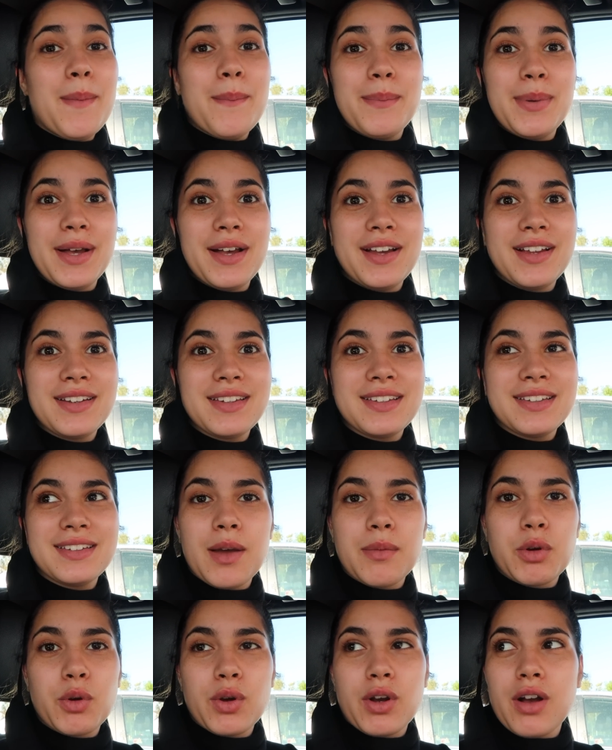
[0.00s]
But
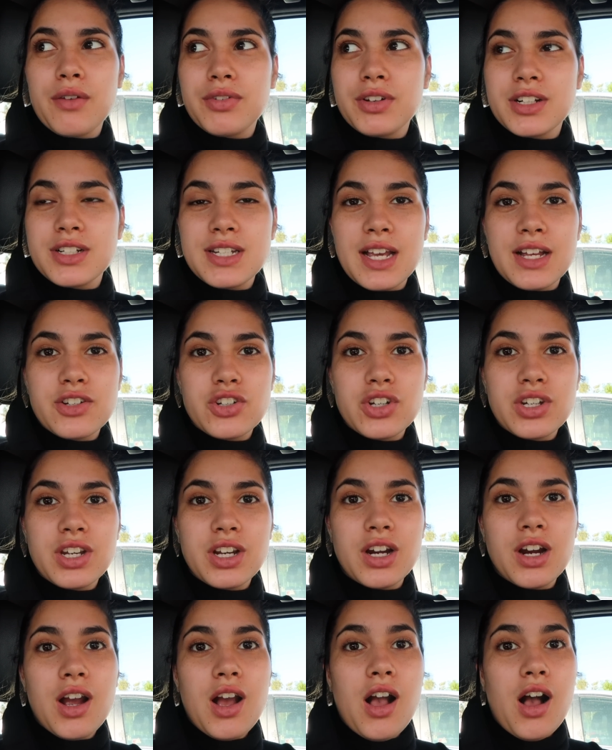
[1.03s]
I'm going off on a tangent
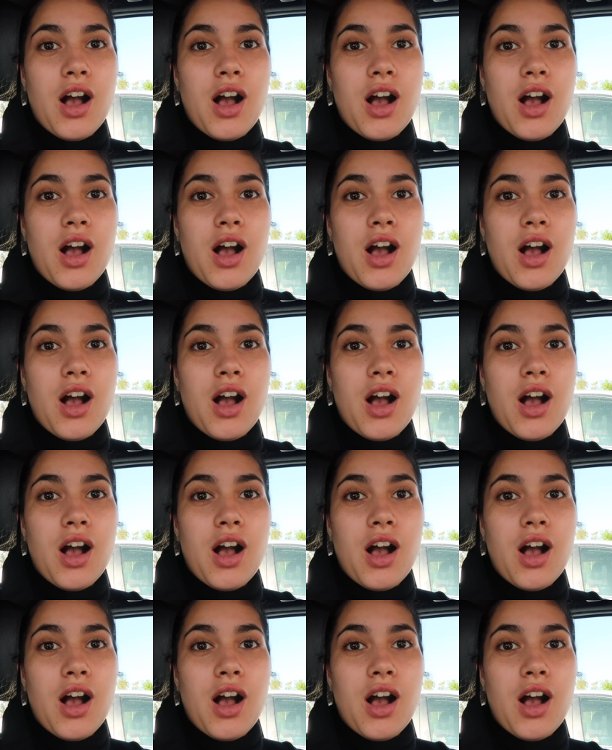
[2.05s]
here.